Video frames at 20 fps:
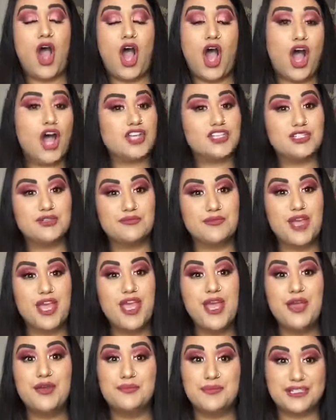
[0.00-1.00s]
awesome
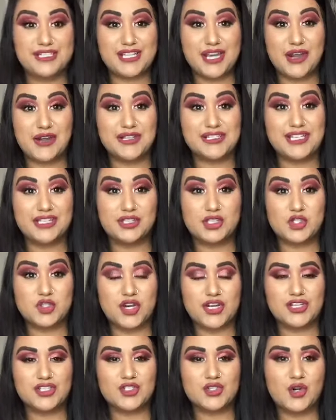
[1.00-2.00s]
mascaras at the
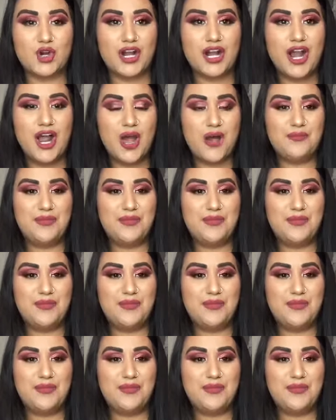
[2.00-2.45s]
drugstore,